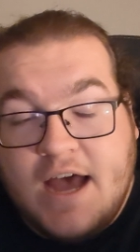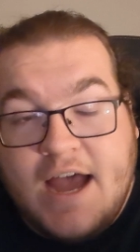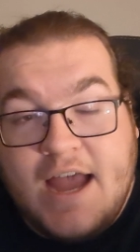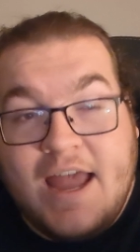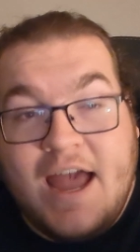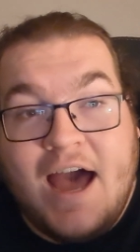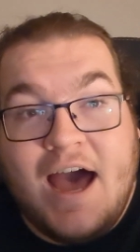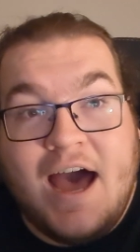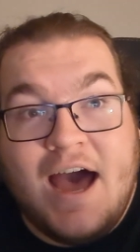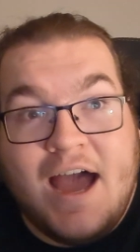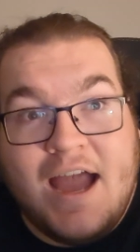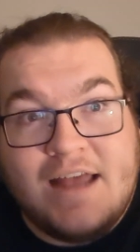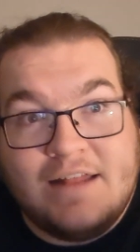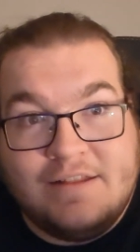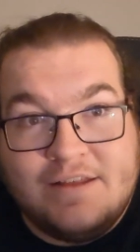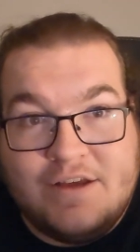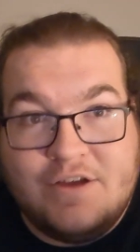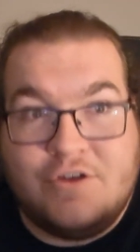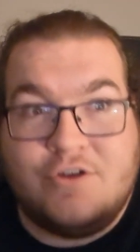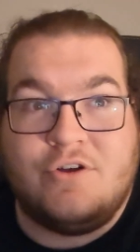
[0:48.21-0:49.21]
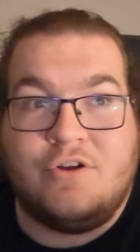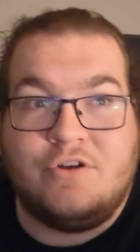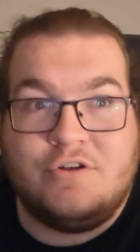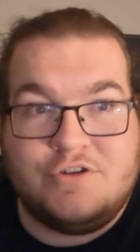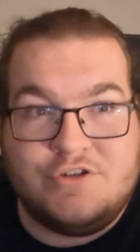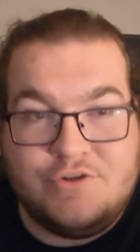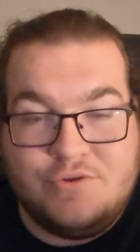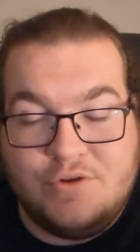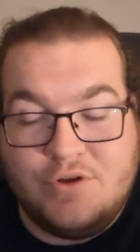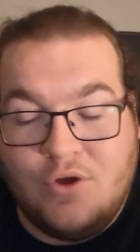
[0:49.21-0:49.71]
I highly
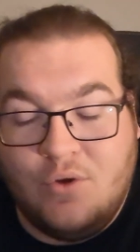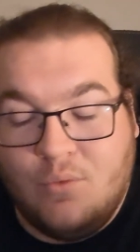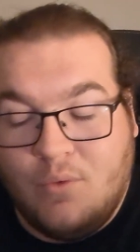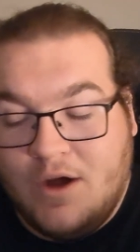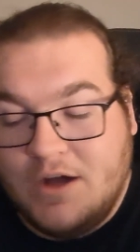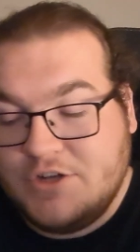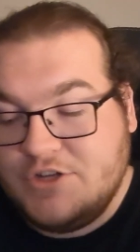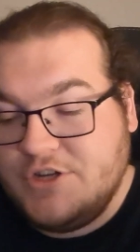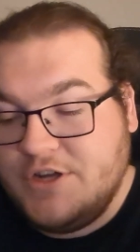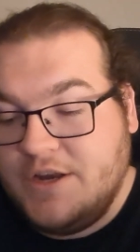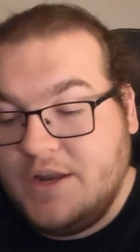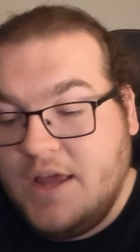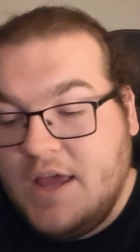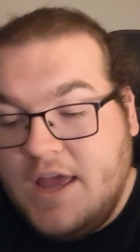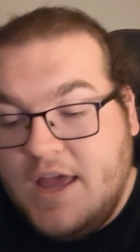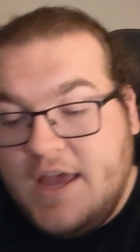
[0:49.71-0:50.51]
encourage you to go watch it.